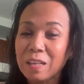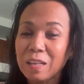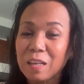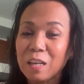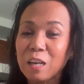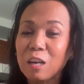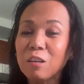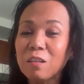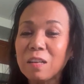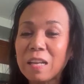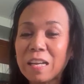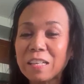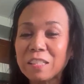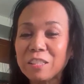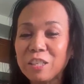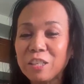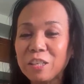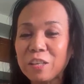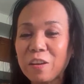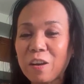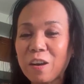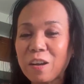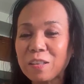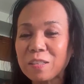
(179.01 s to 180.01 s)
Hola to you
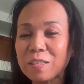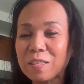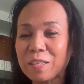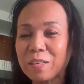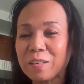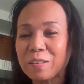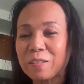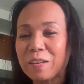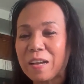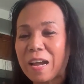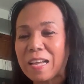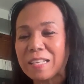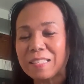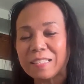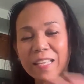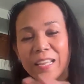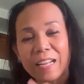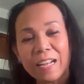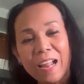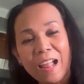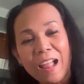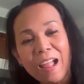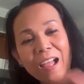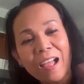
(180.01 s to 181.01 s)
also. I said
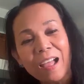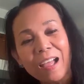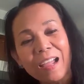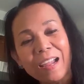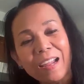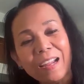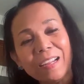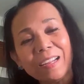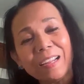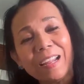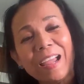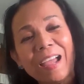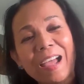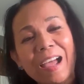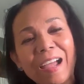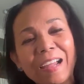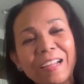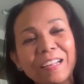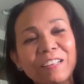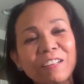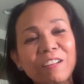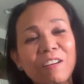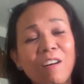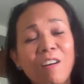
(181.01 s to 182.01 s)
hi. Hi
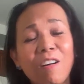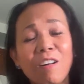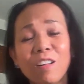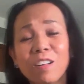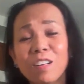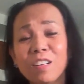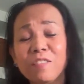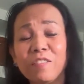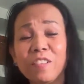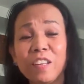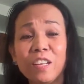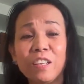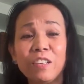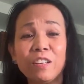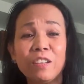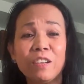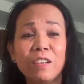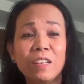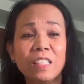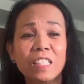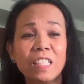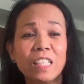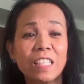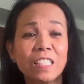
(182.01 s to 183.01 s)
to all of you on
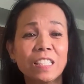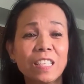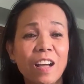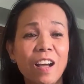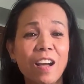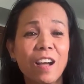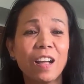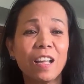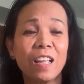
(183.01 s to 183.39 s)
TikTok.